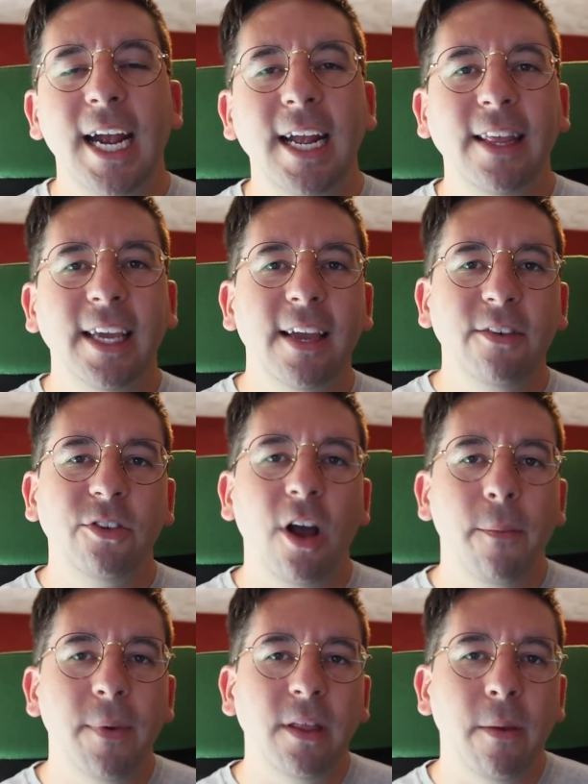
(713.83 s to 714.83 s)
in the gift
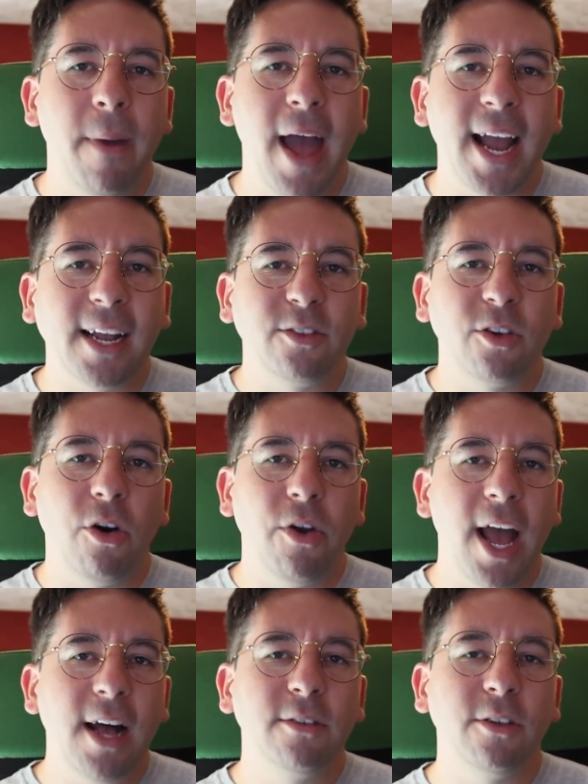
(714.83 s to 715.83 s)
shop in the back. It's
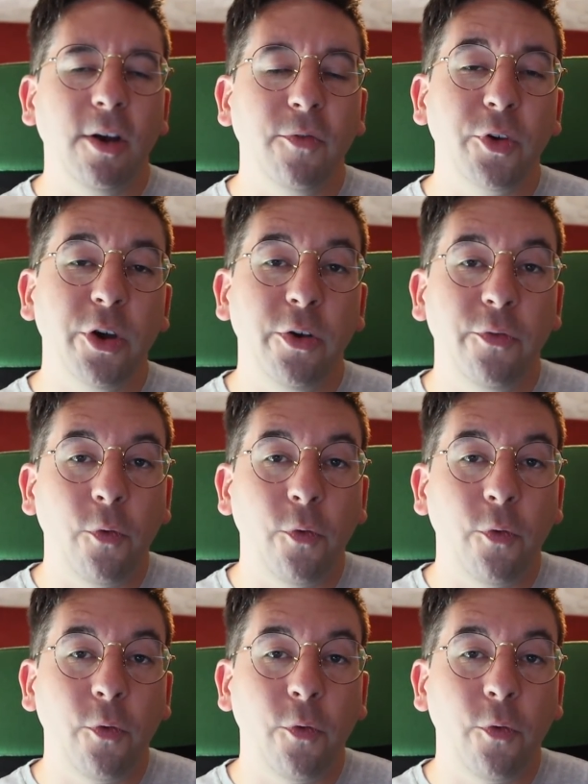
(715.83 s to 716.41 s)
called House of Good